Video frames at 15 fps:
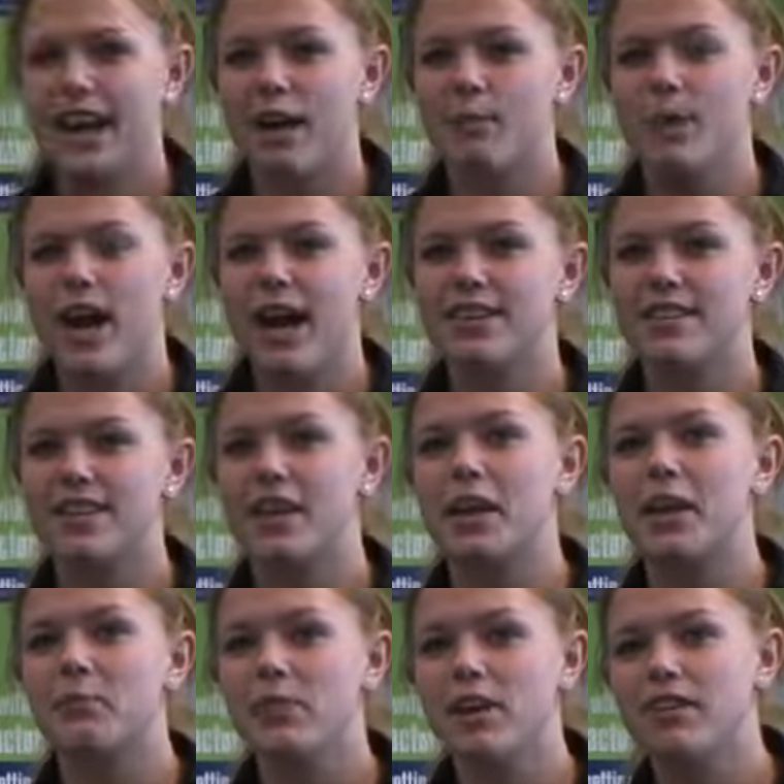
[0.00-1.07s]
I'm ahead of the
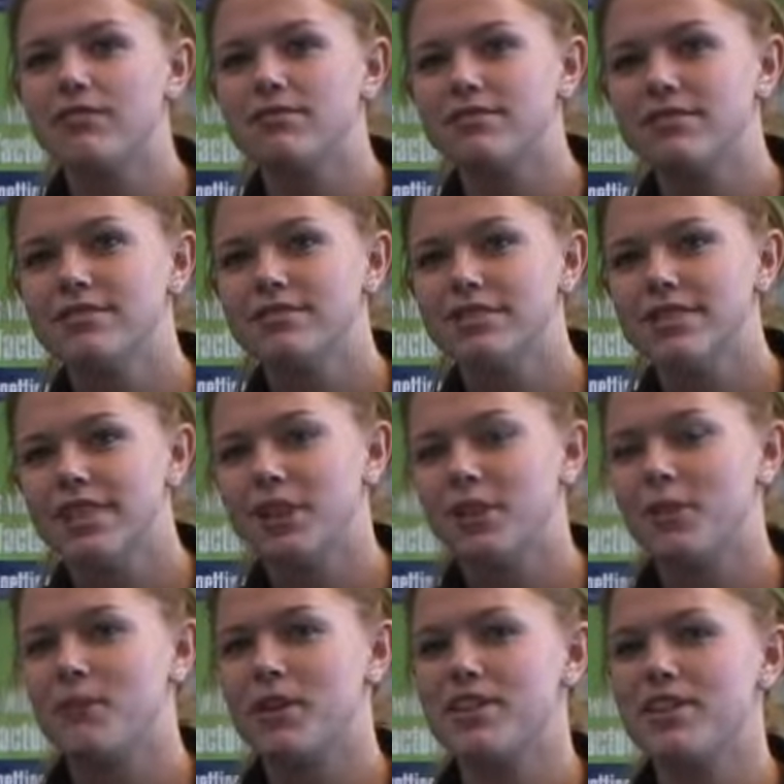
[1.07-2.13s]
game now. I know
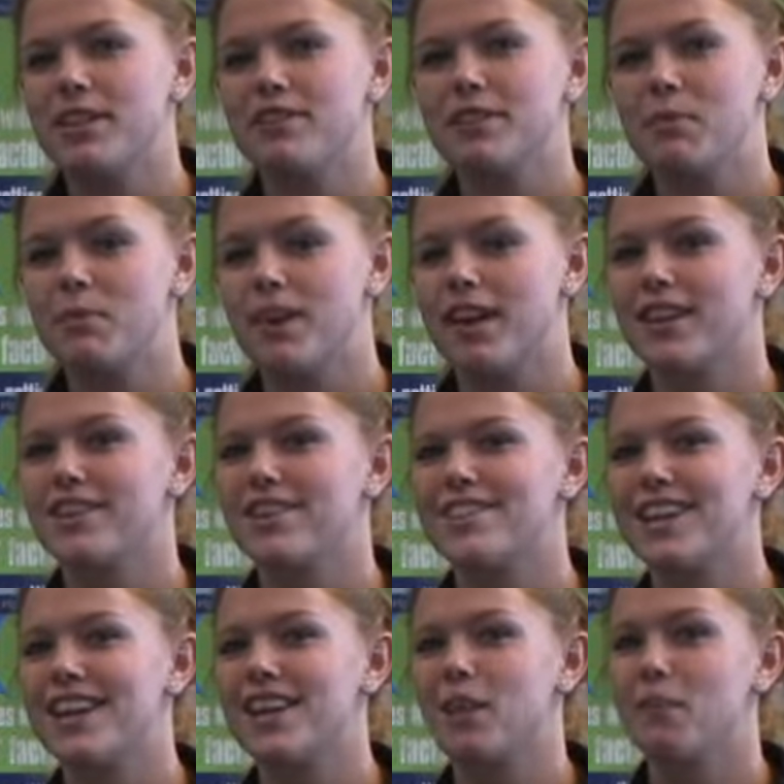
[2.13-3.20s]
that might sound a big headed
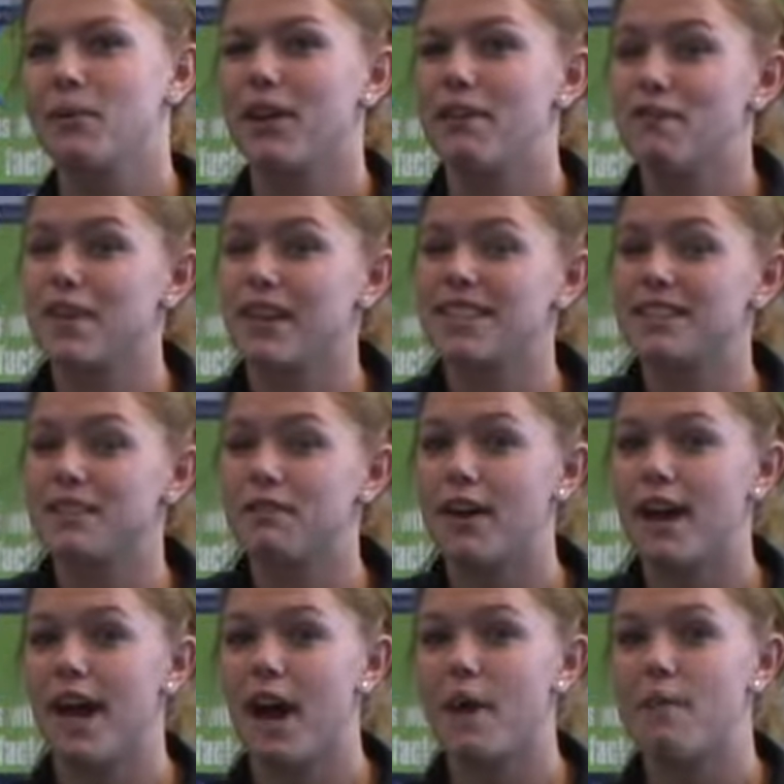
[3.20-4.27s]
saying that, but I feel as if
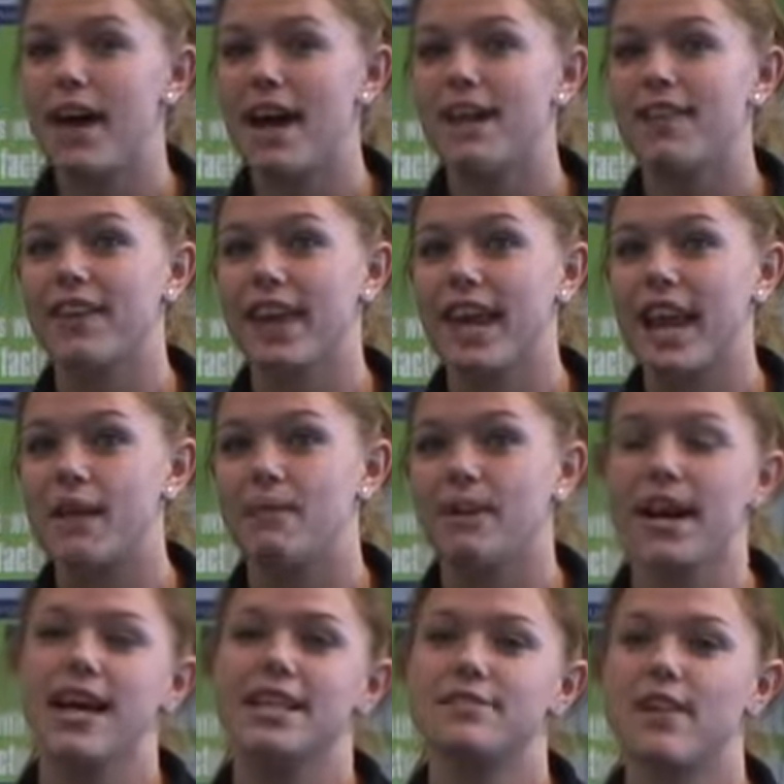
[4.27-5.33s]
I, I'm ahead of the game and
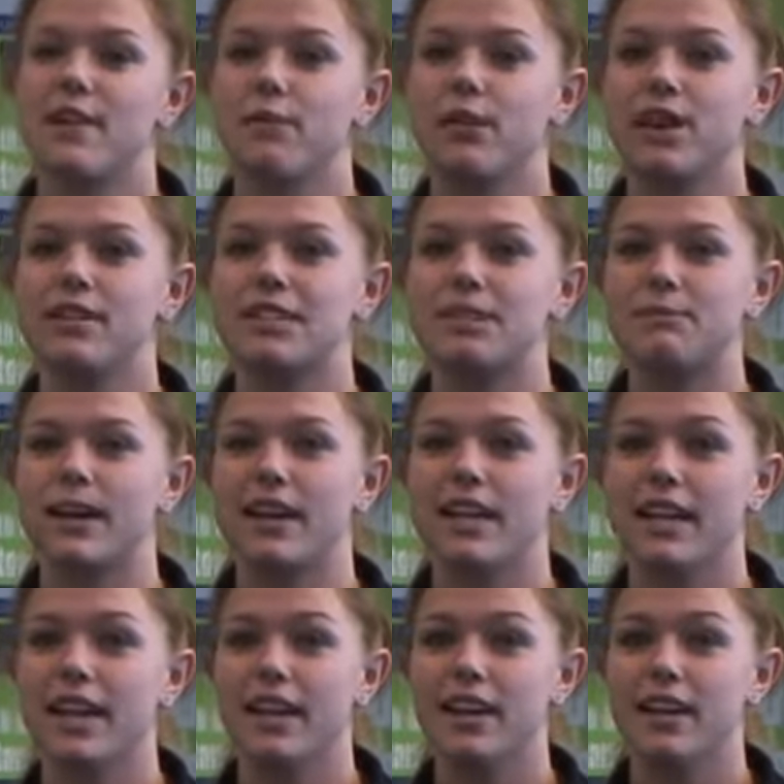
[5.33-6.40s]
ahead of everyone else in my
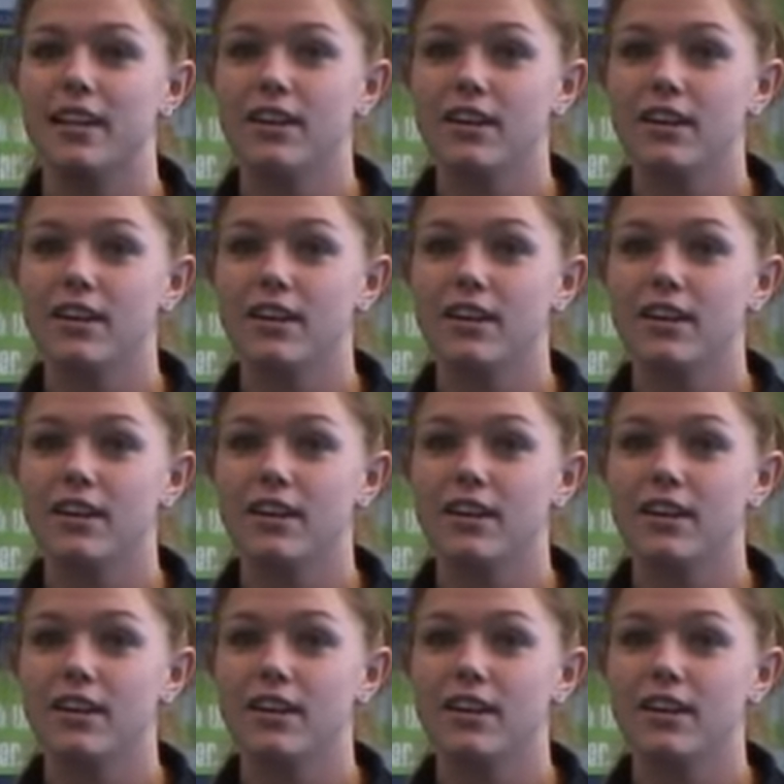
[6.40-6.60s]
year.